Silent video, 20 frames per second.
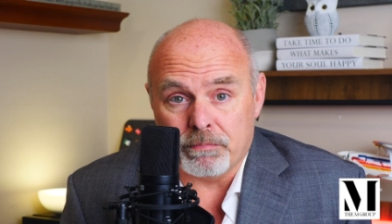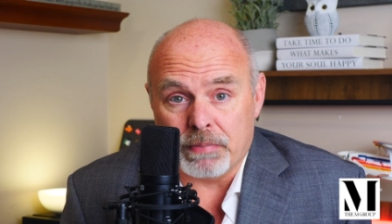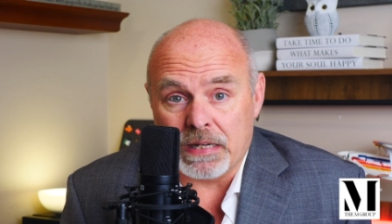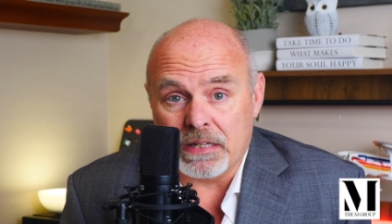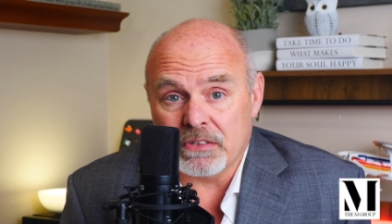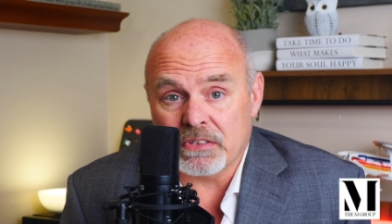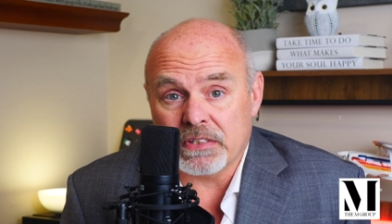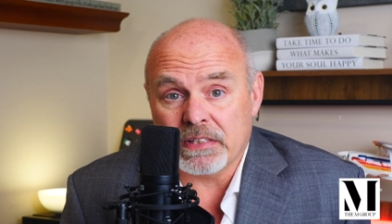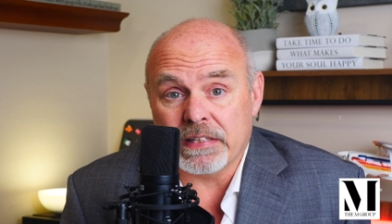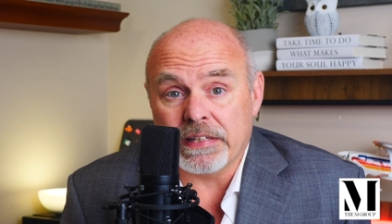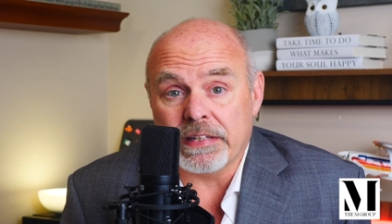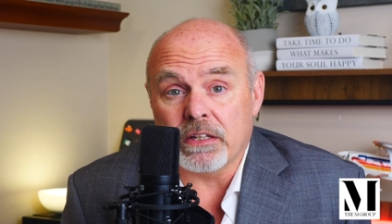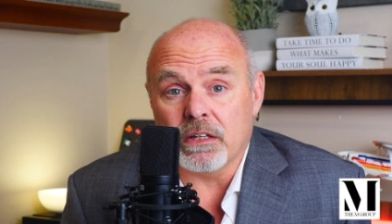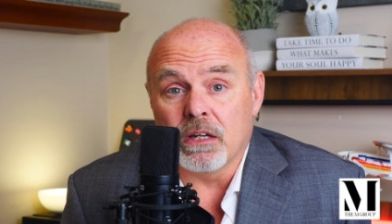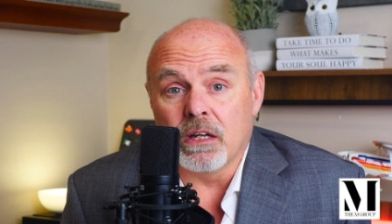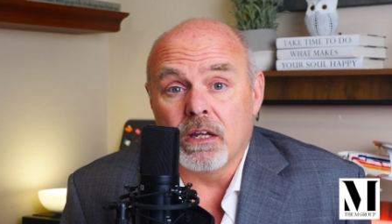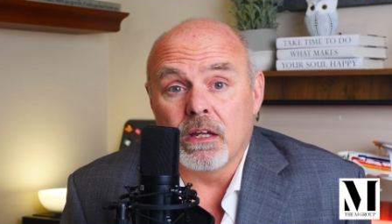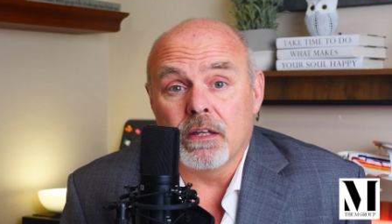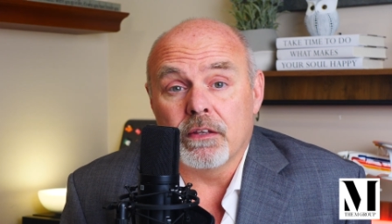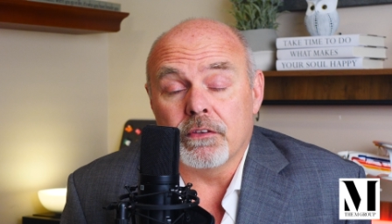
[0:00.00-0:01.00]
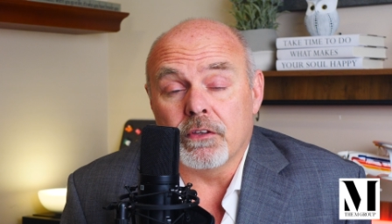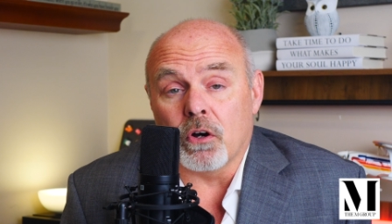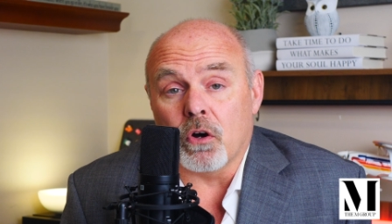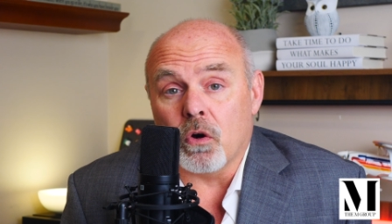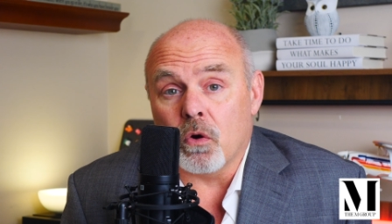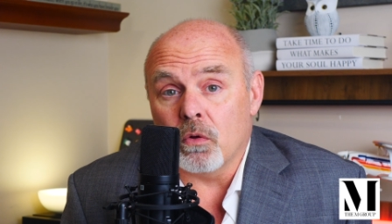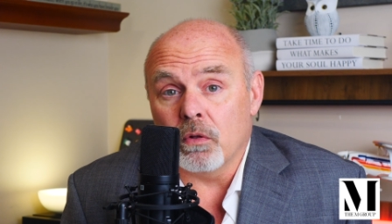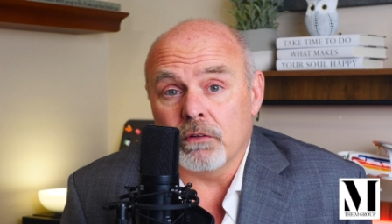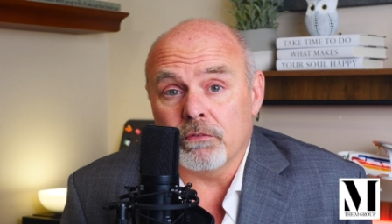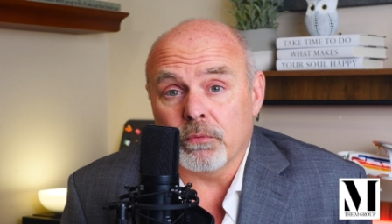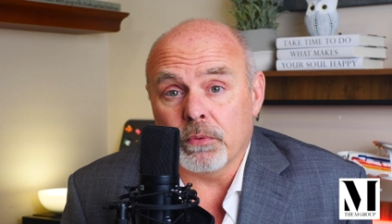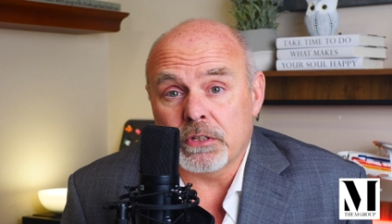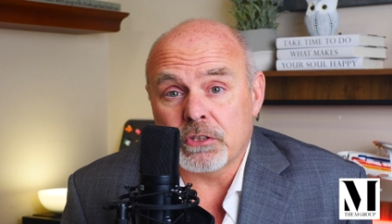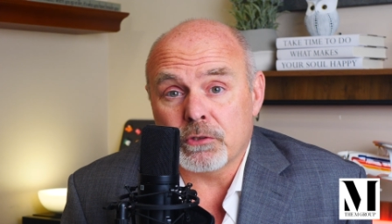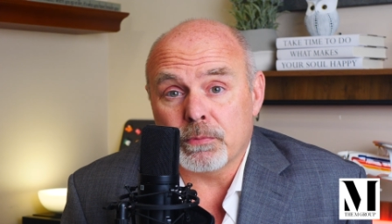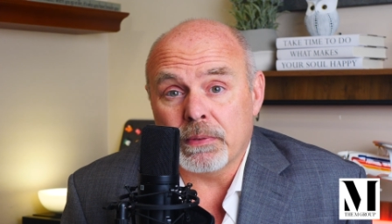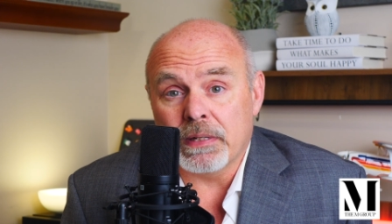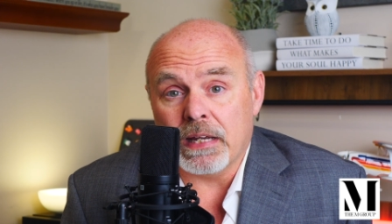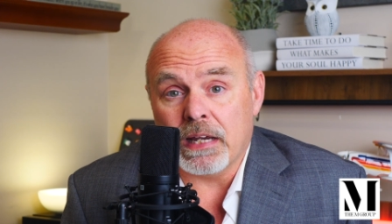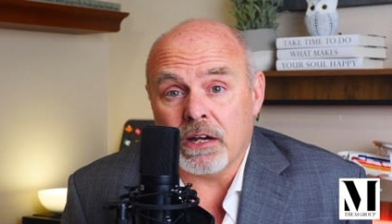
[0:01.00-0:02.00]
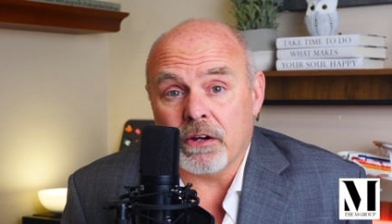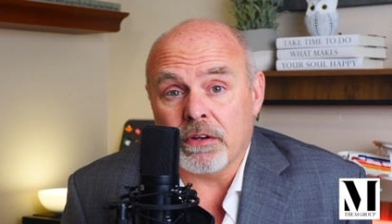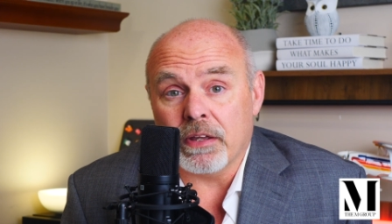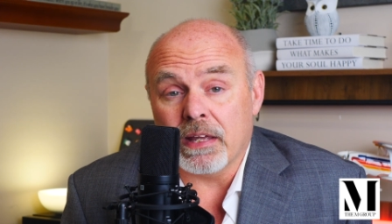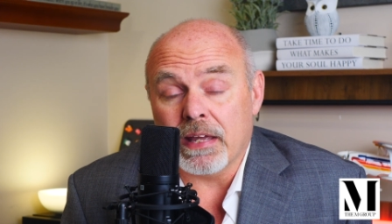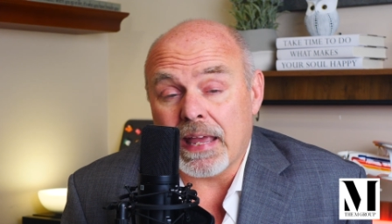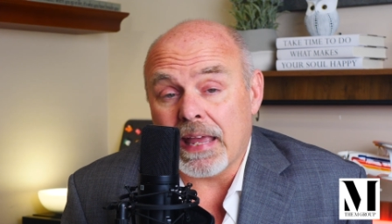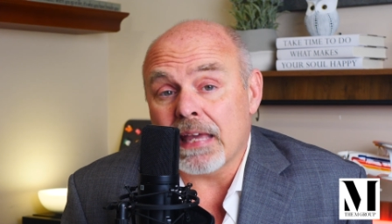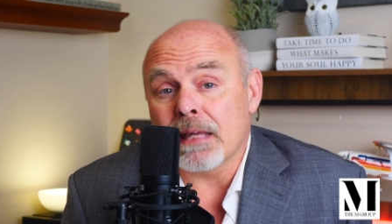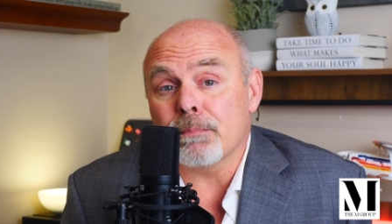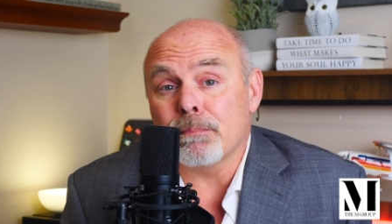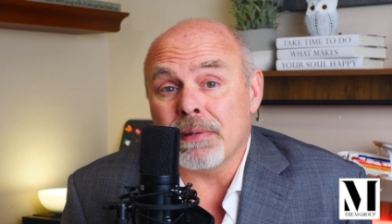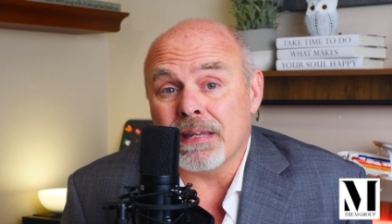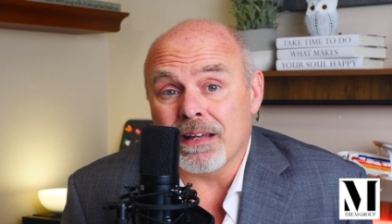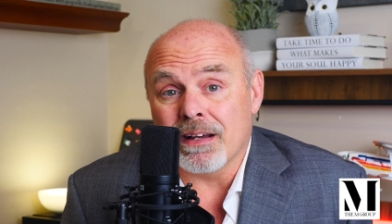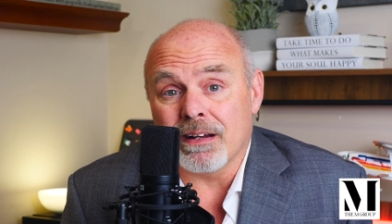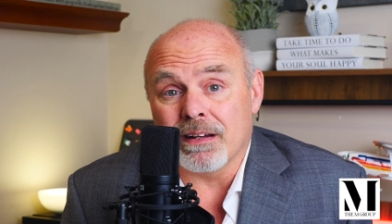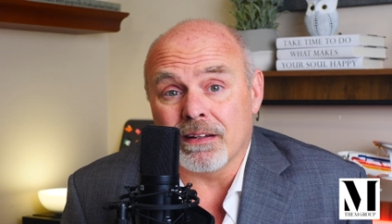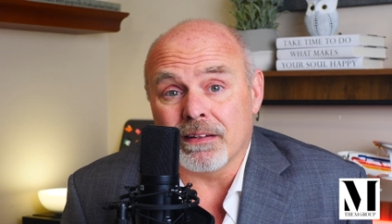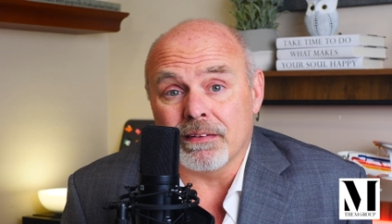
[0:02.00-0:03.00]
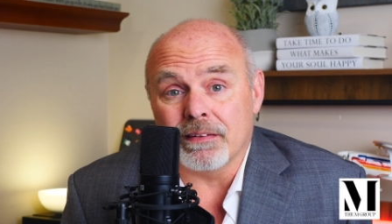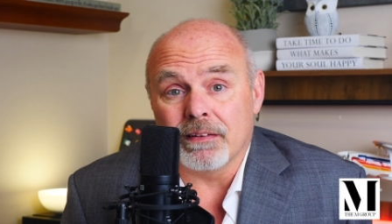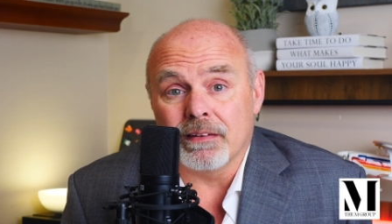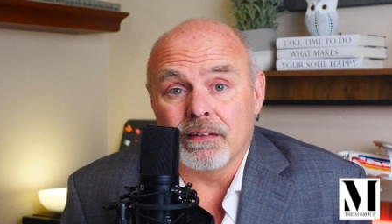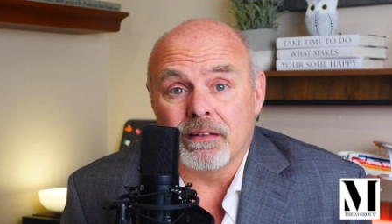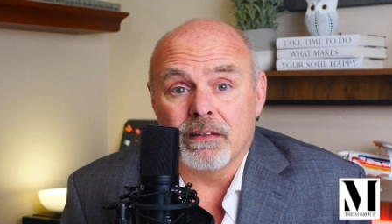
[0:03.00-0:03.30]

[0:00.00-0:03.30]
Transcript: basically the whole of Richmond area and beyond.